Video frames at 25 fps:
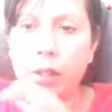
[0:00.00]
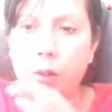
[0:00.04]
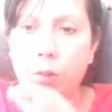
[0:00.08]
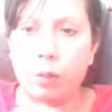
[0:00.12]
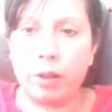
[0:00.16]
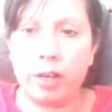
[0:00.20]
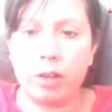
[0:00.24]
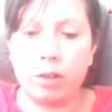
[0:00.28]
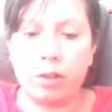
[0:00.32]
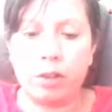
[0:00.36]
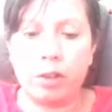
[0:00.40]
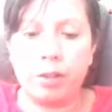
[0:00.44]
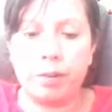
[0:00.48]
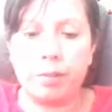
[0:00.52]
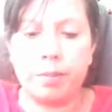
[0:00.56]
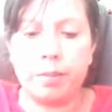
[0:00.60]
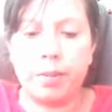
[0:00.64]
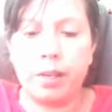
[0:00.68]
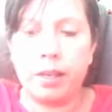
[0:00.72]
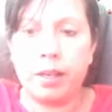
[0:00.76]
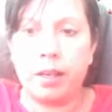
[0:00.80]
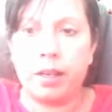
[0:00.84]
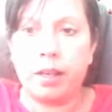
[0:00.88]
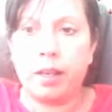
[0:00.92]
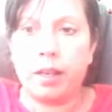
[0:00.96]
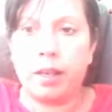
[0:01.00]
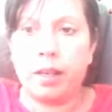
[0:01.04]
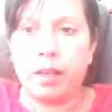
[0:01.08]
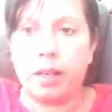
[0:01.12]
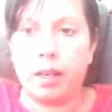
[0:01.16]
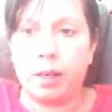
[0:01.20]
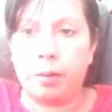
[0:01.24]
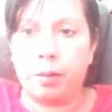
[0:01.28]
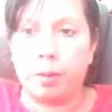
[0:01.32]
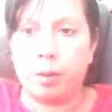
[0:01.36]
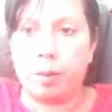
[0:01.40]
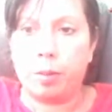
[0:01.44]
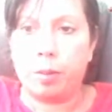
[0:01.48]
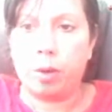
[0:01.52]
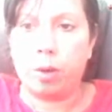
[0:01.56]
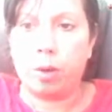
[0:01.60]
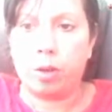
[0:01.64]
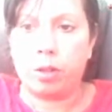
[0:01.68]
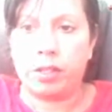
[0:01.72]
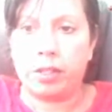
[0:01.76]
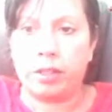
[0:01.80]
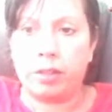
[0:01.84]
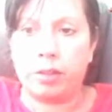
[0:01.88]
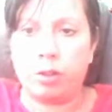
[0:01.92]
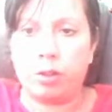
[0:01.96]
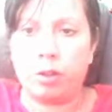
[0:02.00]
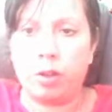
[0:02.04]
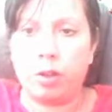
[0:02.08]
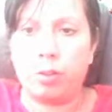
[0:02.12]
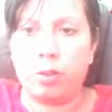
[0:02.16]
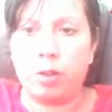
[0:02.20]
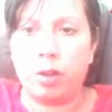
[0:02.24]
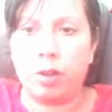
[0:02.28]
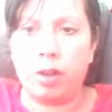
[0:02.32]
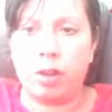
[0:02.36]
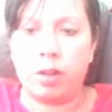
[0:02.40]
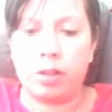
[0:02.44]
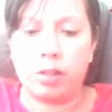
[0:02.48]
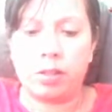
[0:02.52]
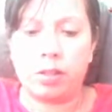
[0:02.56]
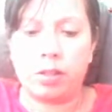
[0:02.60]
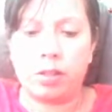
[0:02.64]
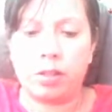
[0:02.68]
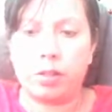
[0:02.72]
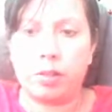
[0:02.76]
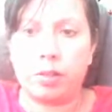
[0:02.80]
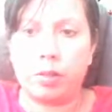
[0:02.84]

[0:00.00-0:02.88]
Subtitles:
Welcome. I'm reporting Joe Blogs,